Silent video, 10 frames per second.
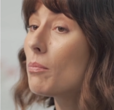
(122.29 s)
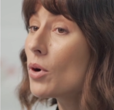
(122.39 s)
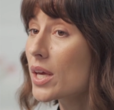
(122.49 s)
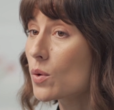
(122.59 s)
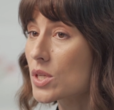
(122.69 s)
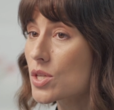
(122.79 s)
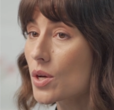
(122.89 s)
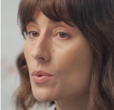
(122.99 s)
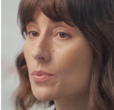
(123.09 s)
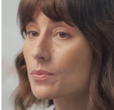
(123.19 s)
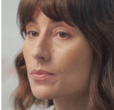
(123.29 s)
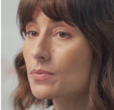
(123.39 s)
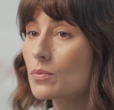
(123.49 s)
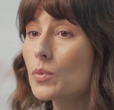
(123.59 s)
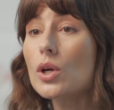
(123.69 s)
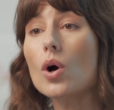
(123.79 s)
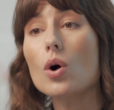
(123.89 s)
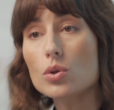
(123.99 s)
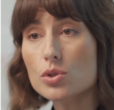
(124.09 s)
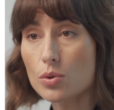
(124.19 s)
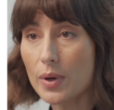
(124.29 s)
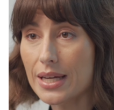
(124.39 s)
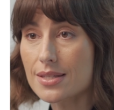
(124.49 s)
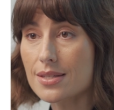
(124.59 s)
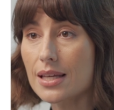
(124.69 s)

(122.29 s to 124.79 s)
Booking window. We alter rates